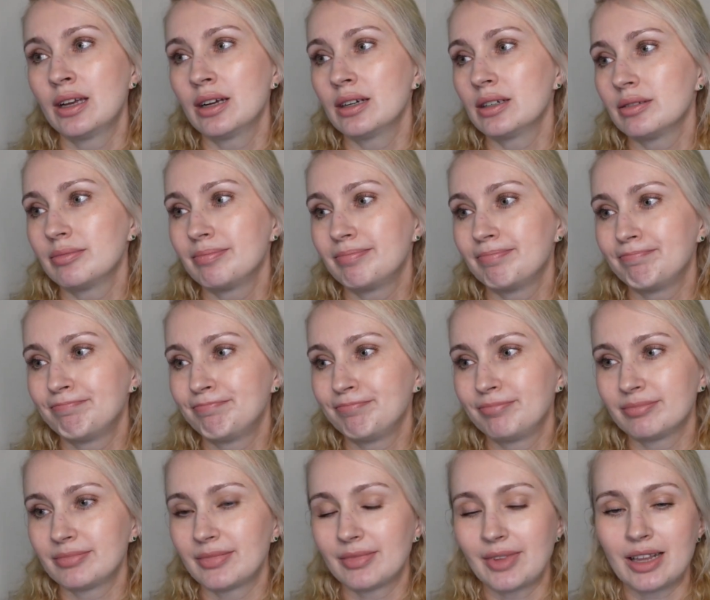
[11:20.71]
uh,
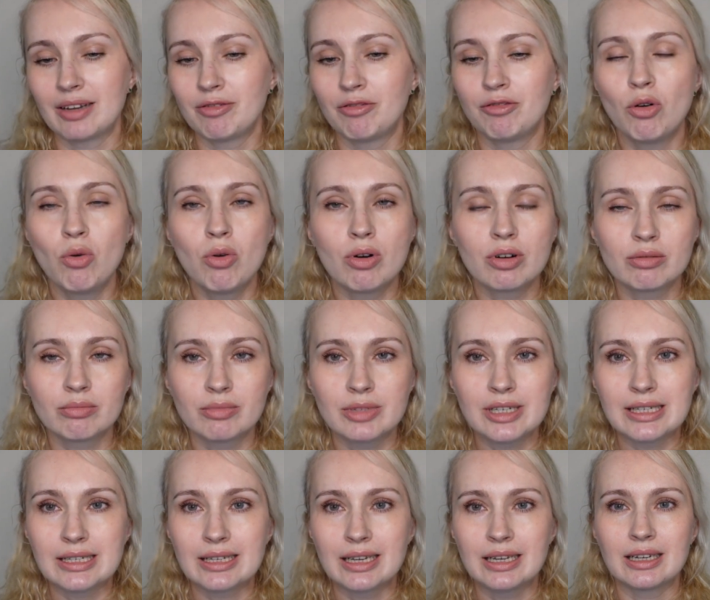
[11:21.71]

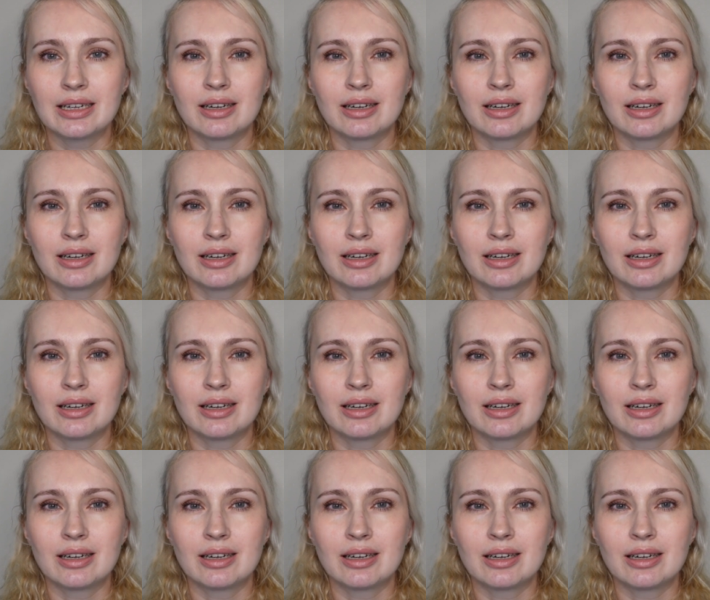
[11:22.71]
forms.